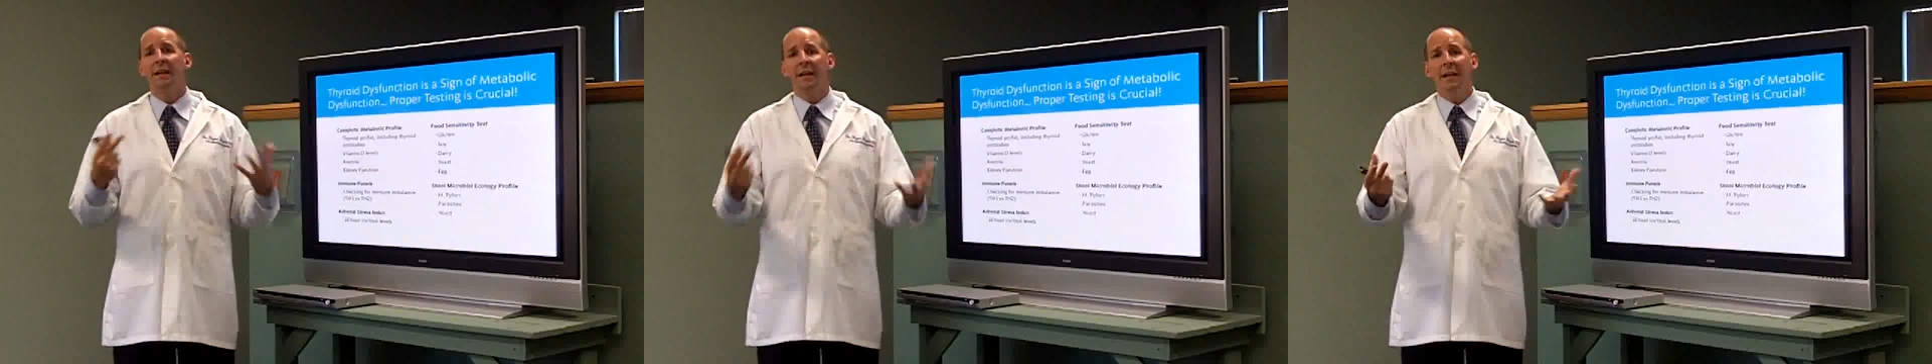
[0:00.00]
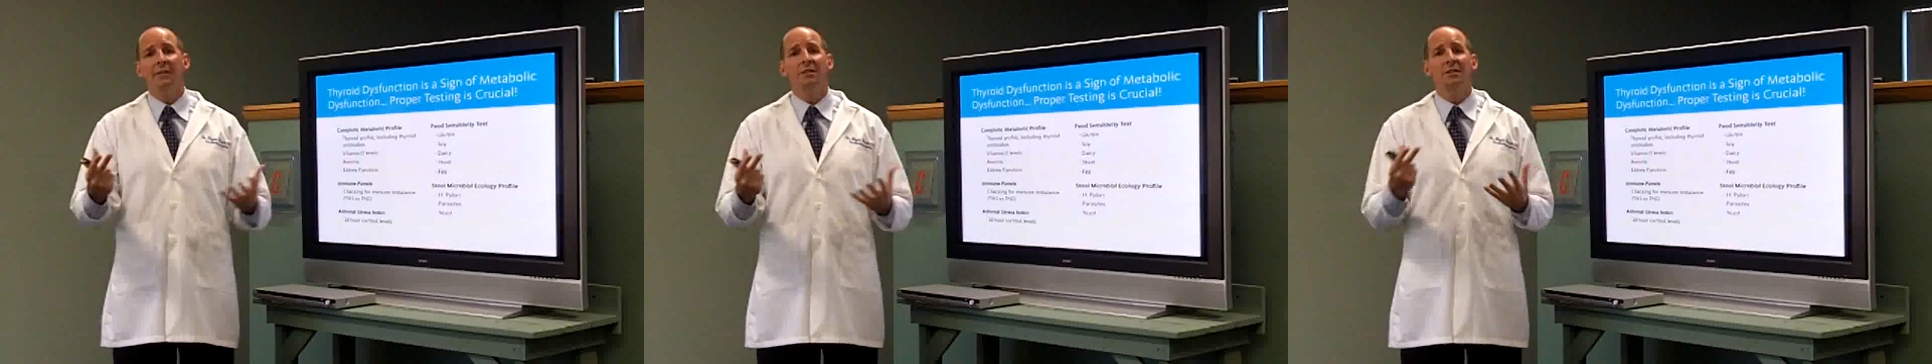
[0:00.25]

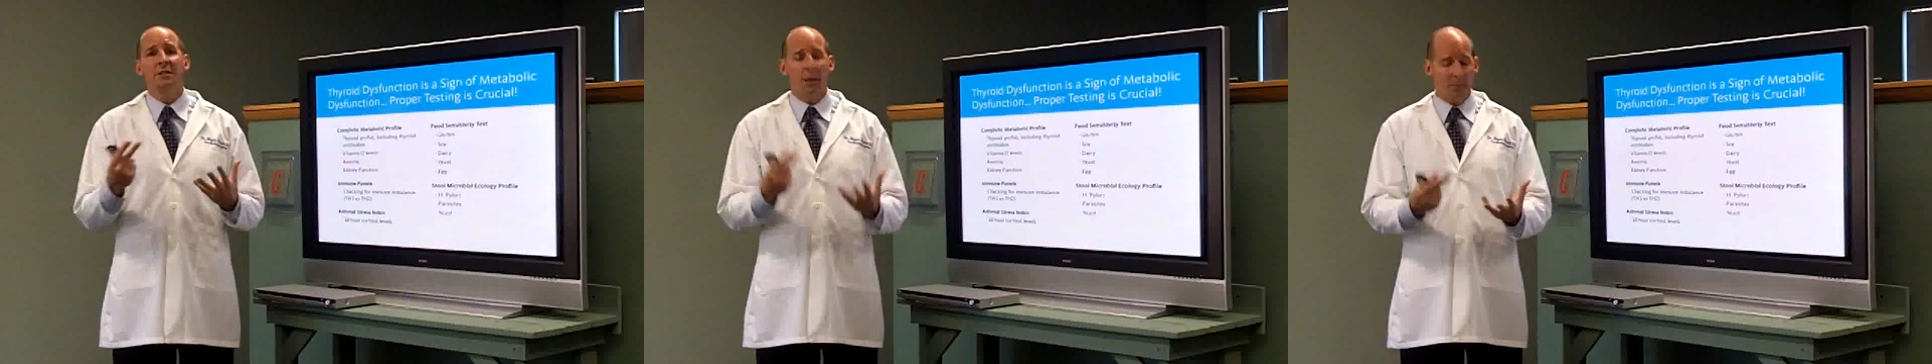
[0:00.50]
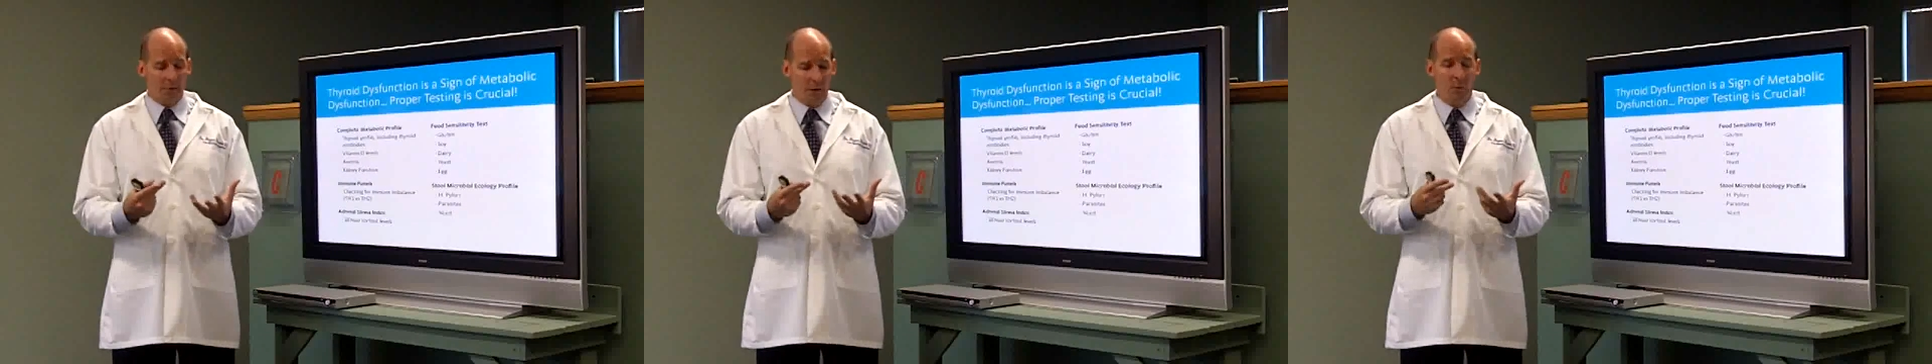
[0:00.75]
Even
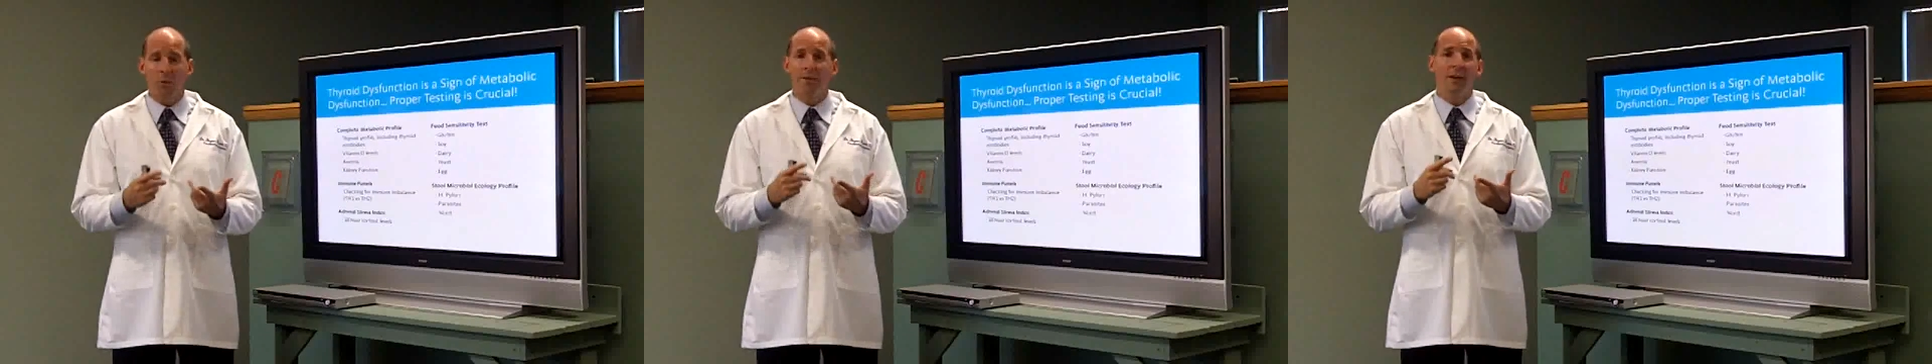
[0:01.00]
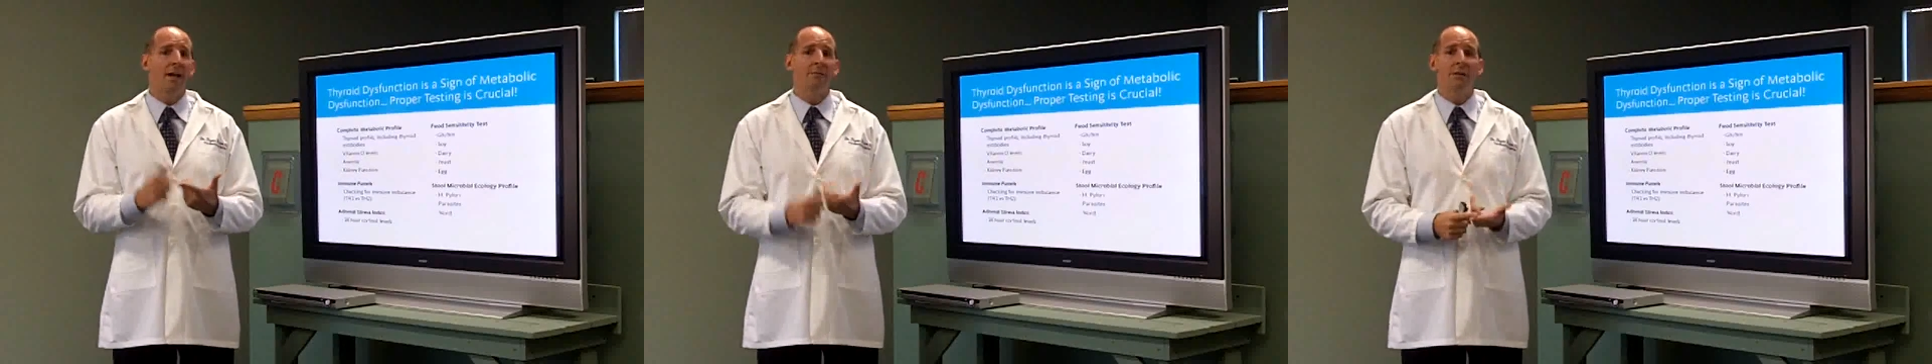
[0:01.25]
some of you,
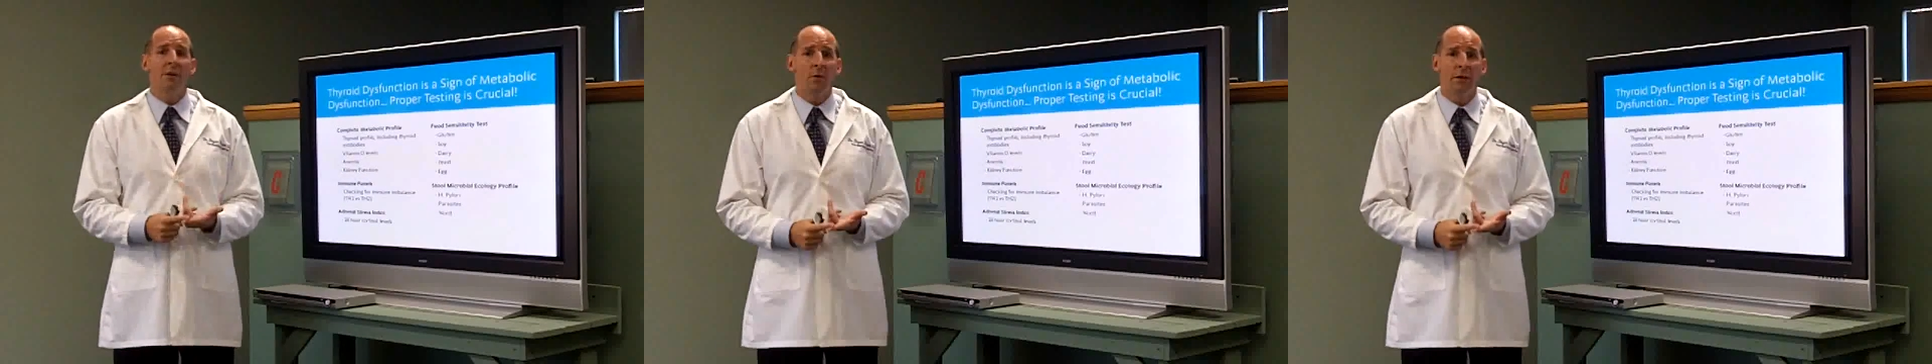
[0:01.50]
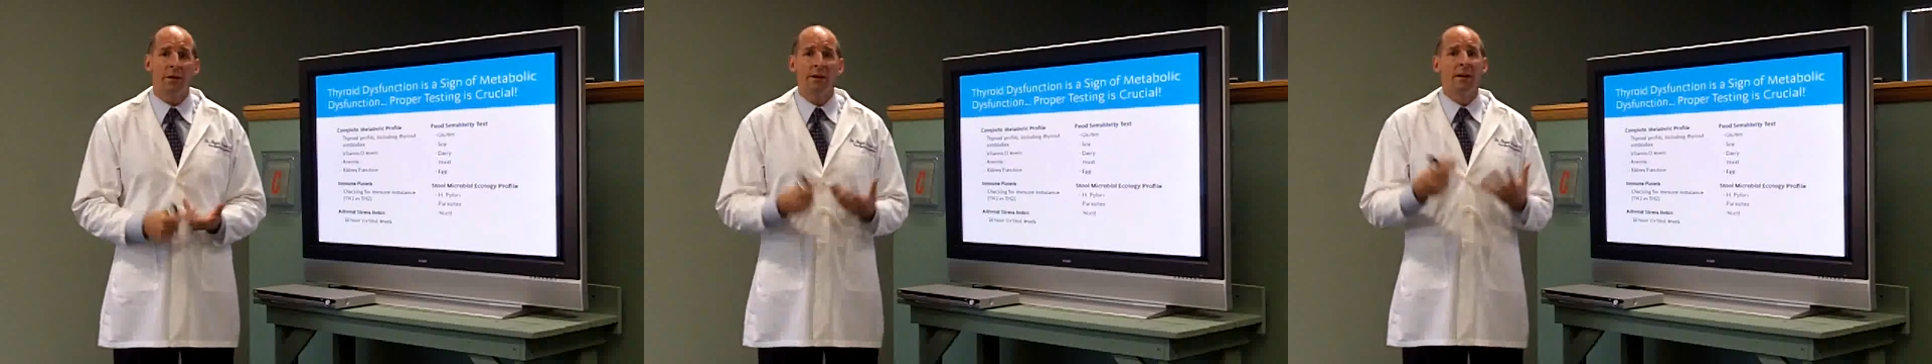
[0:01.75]
without even
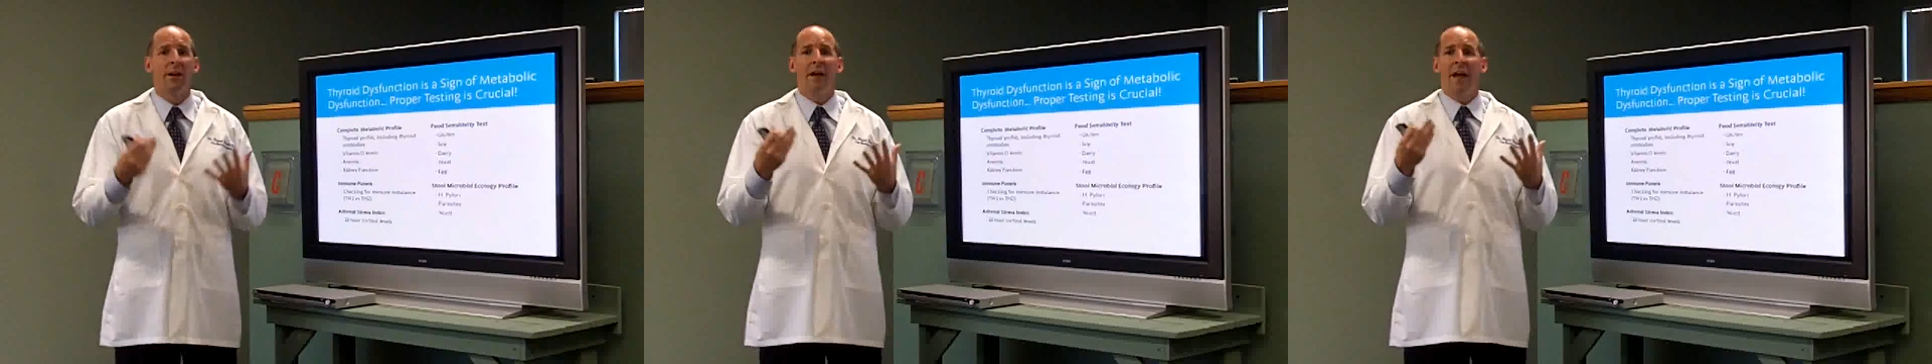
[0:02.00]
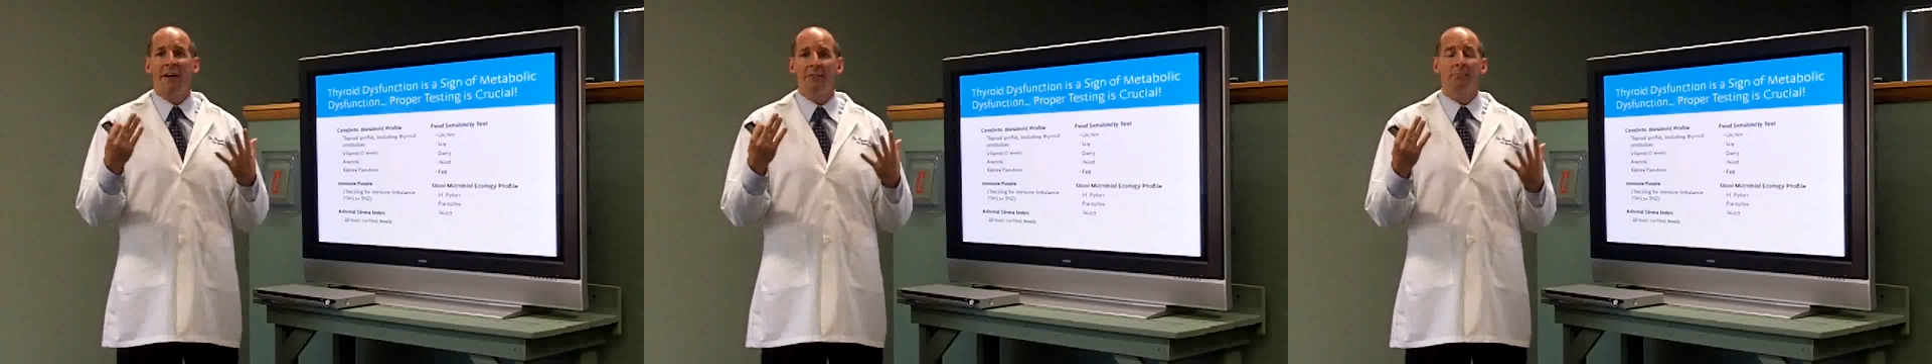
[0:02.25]
knowing it,
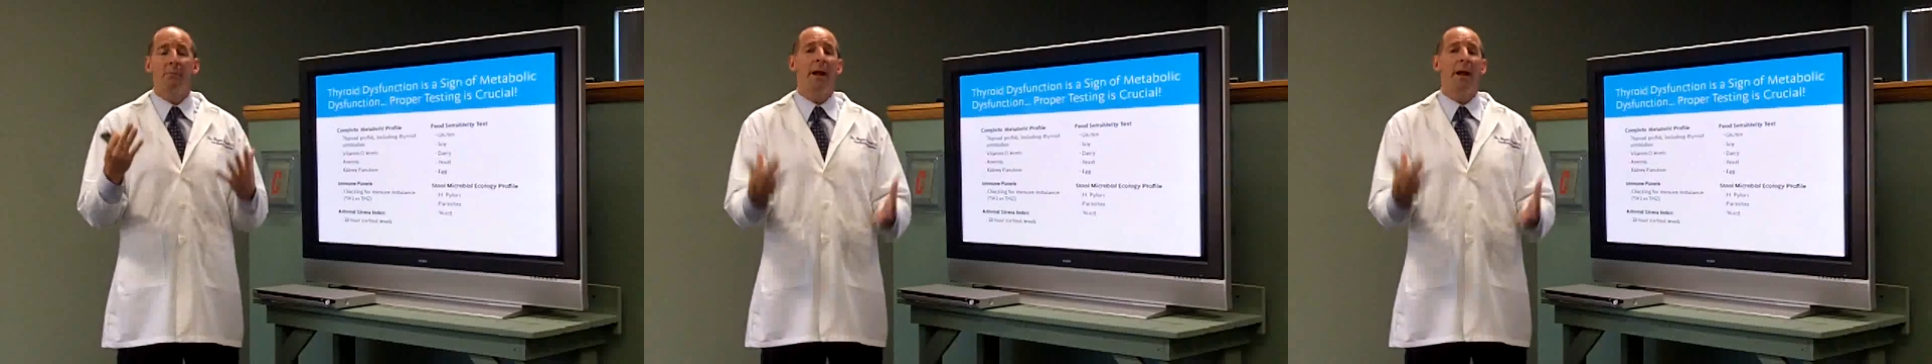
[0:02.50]
have a